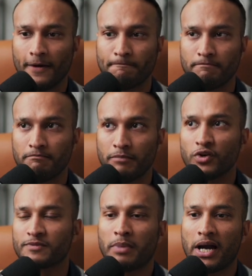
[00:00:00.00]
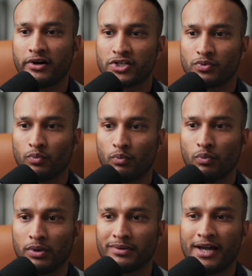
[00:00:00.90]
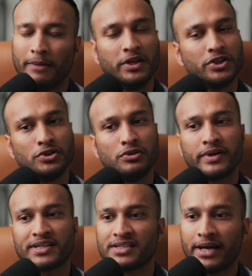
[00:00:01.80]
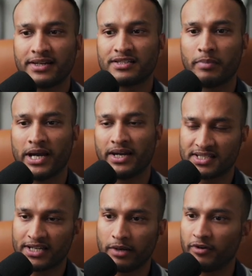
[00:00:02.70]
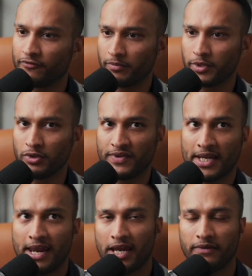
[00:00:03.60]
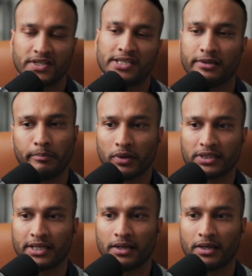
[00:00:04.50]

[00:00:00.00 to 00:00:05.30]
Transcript: Most buyers will not be too excited to buy an assignment from you if they can't even see the building.